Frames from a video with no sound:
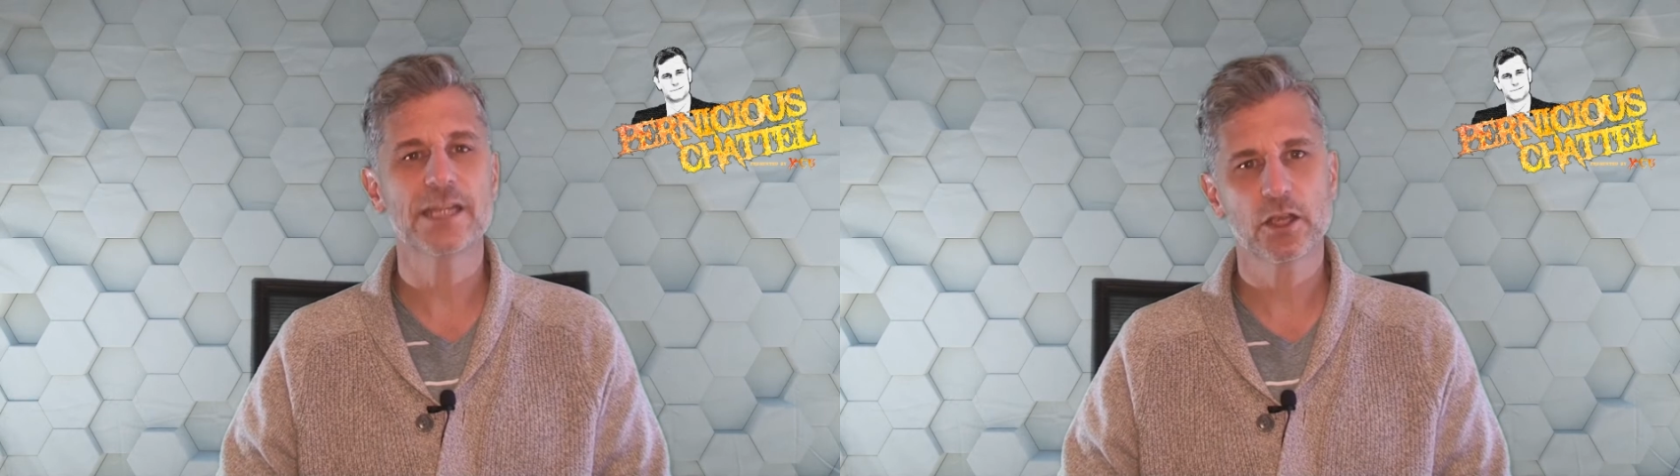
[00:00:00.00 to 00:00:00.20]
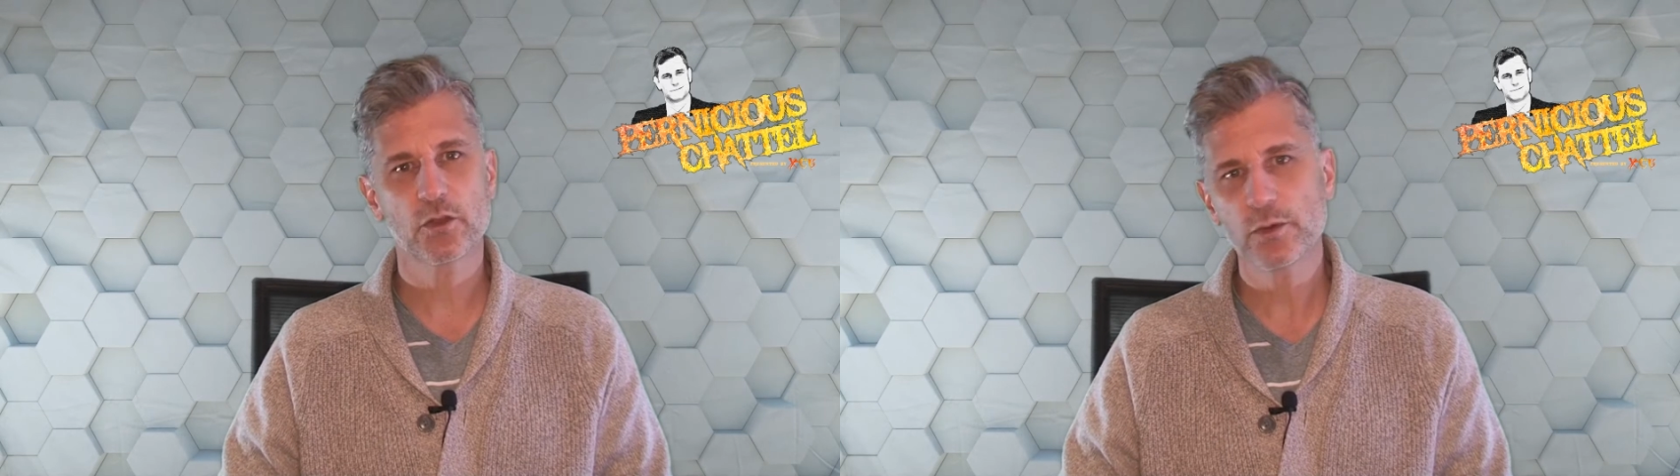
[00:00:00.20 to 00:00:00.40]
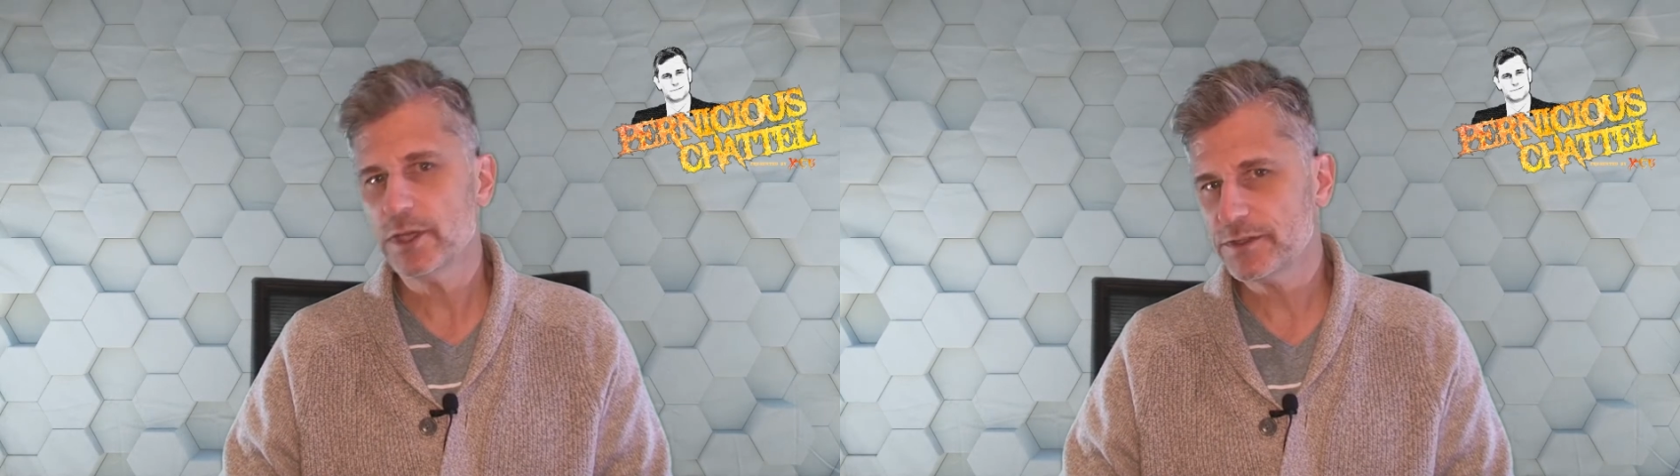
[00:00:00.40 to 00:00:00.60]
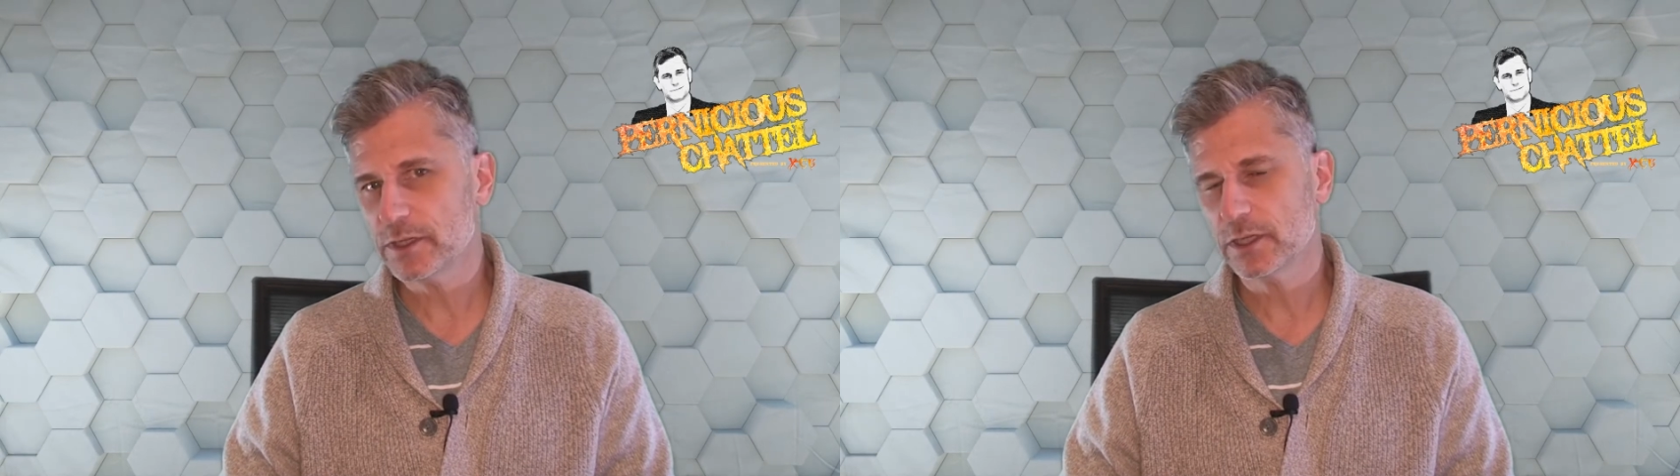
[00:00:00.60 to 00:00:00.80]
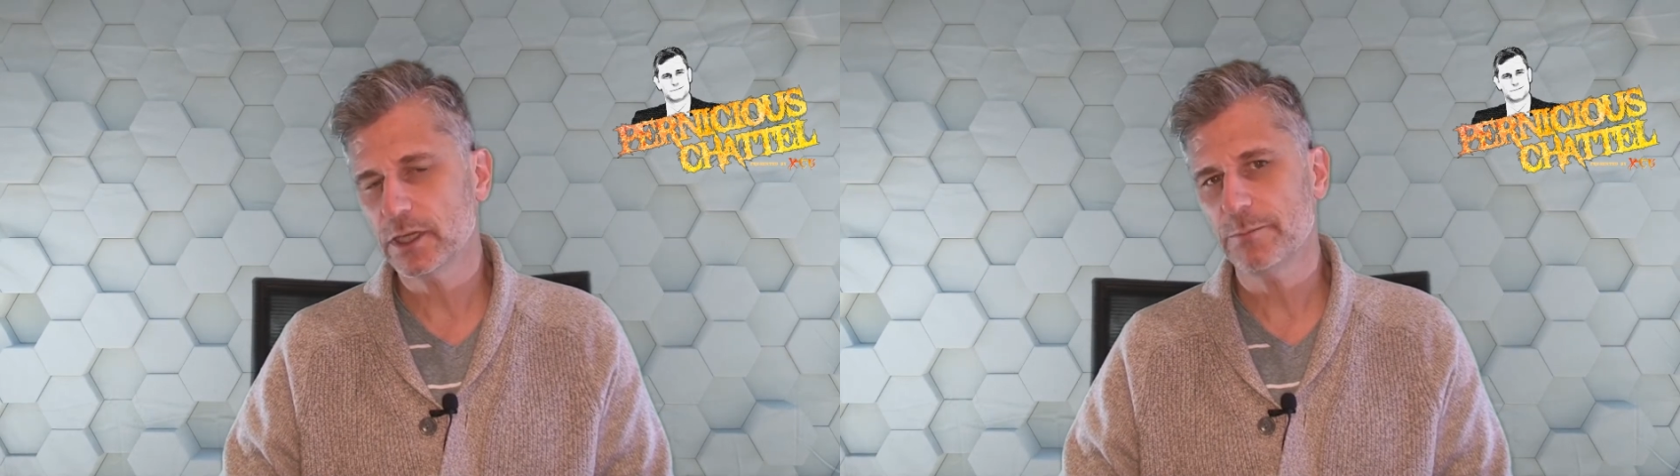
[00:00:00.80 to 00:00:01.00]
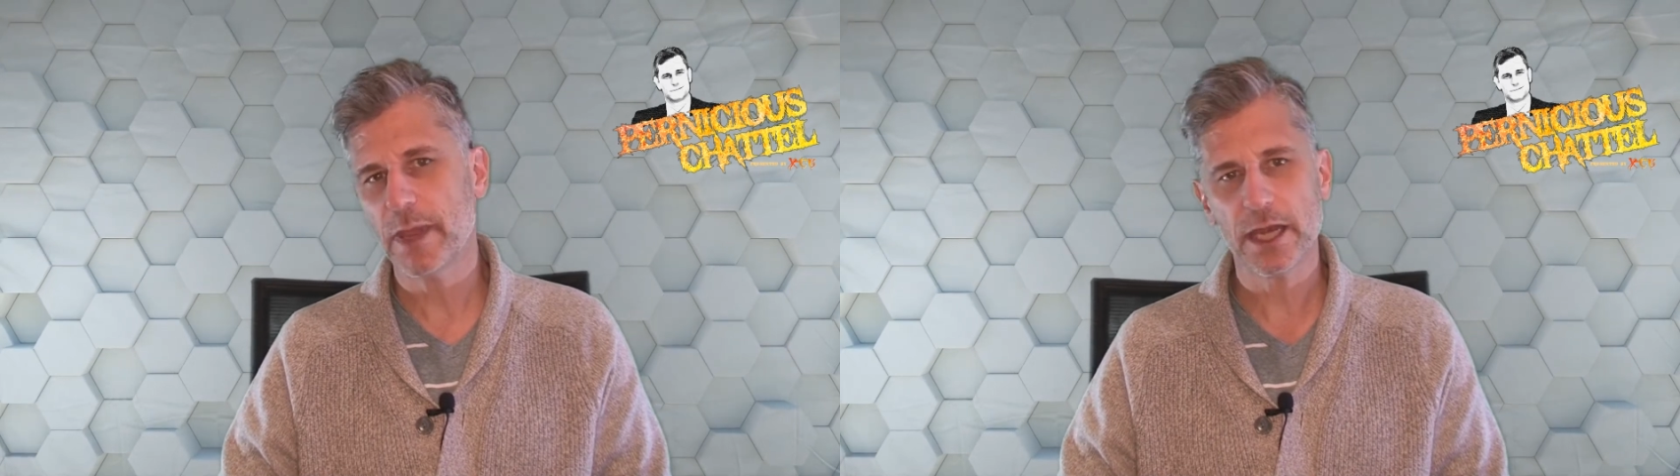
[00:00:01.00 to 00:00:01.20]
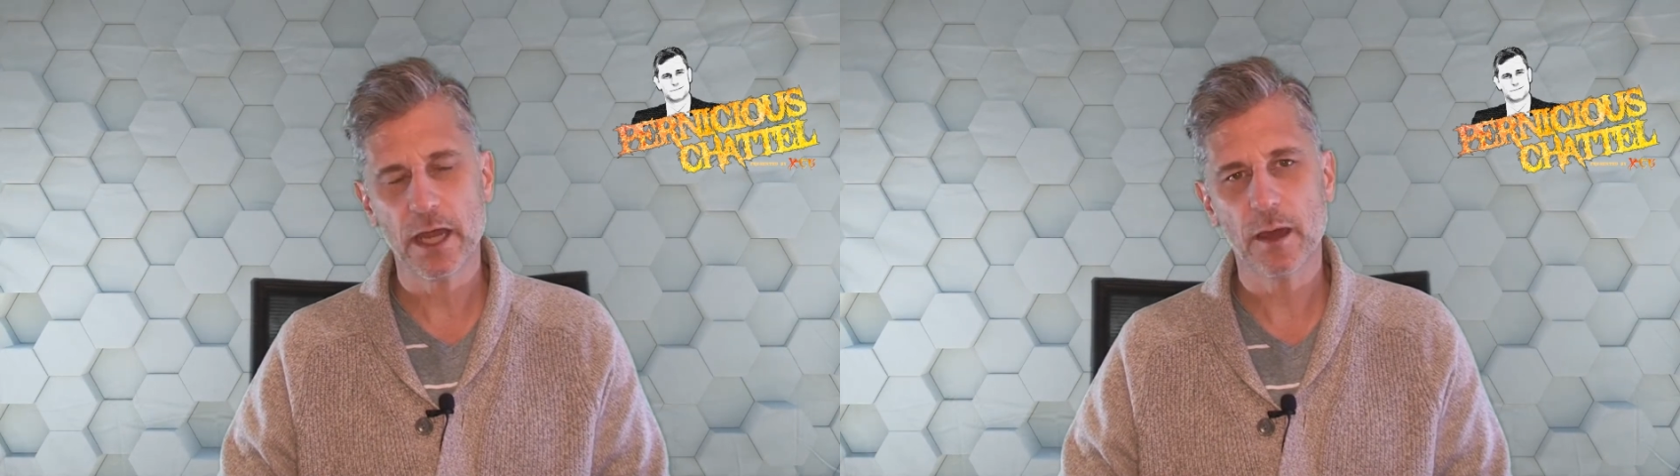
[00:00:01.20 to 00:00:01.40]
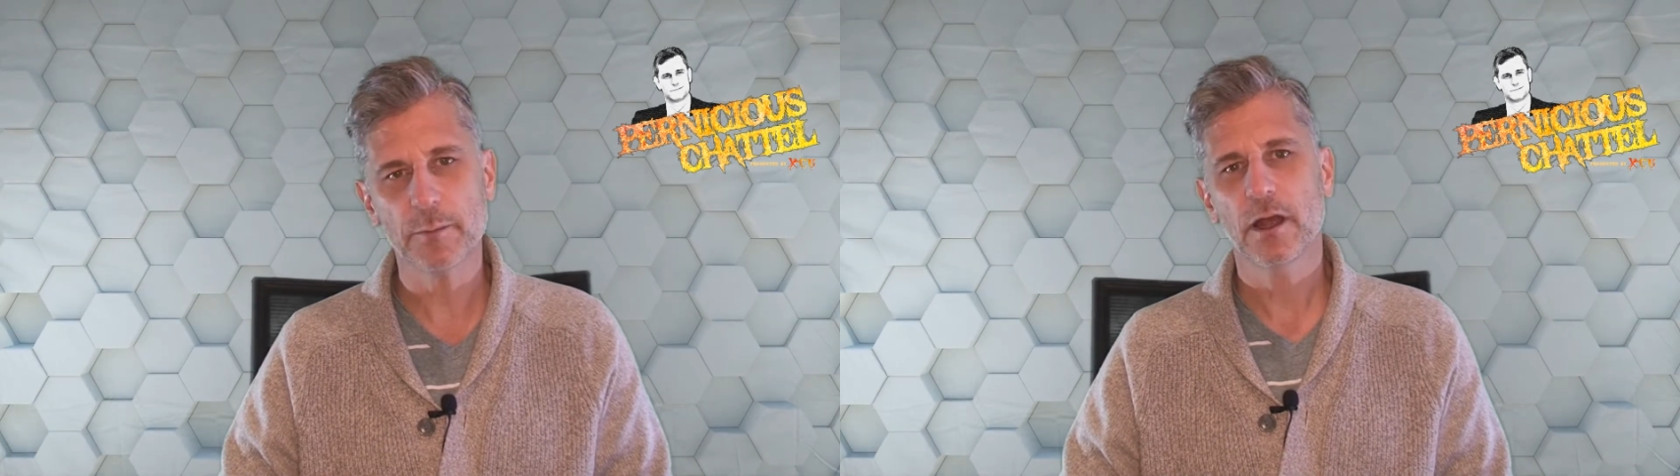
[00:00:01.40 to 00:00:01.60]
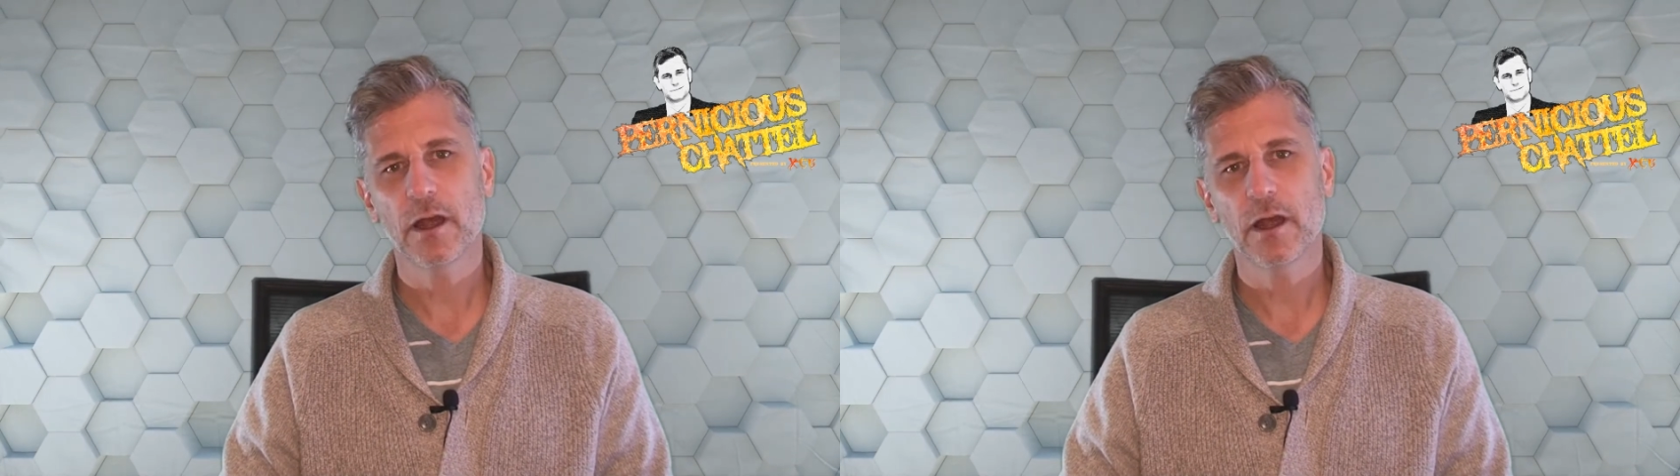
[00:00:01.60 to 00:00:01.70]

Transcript: increasingly made up